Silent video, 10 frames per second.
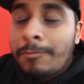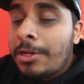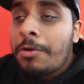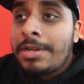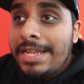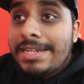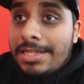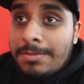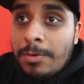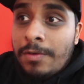We don't need
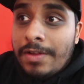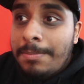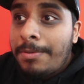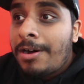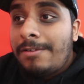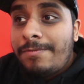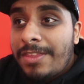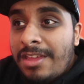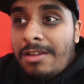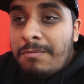this movie, but
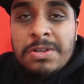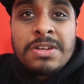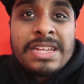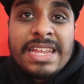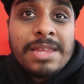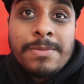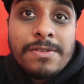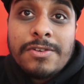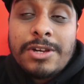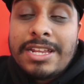we don't need any
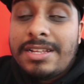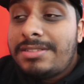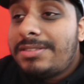movie really.